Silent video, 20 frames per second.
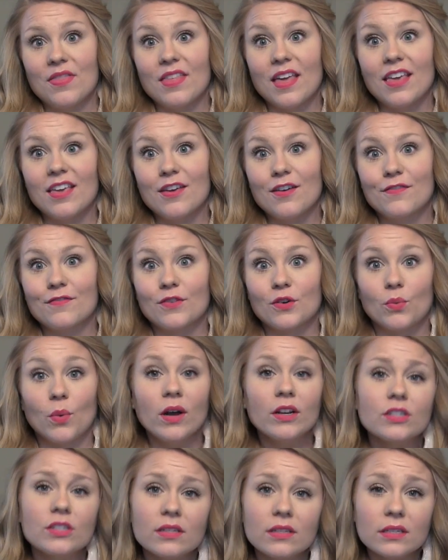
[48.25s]
Thank you for
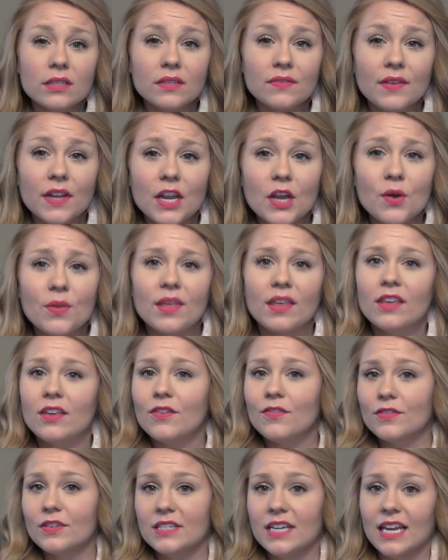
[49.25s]
watching this video. Thank
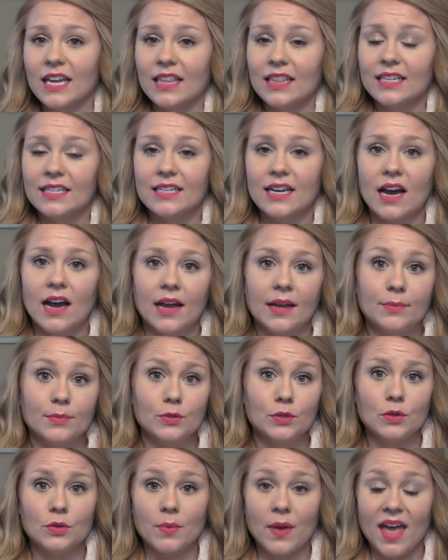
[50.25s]
you for taking the
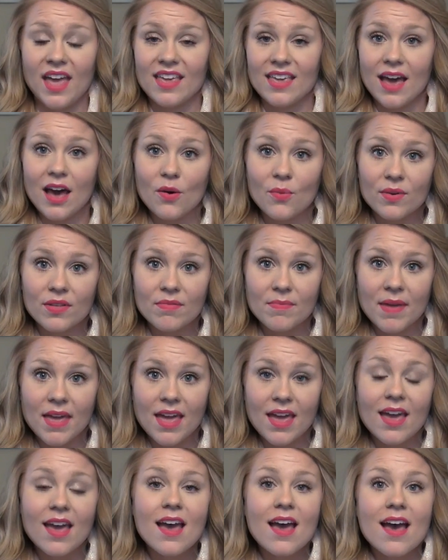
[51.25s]
time to hang out with
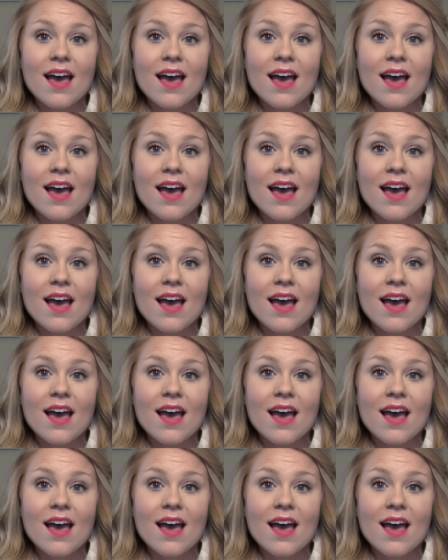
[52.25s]
me.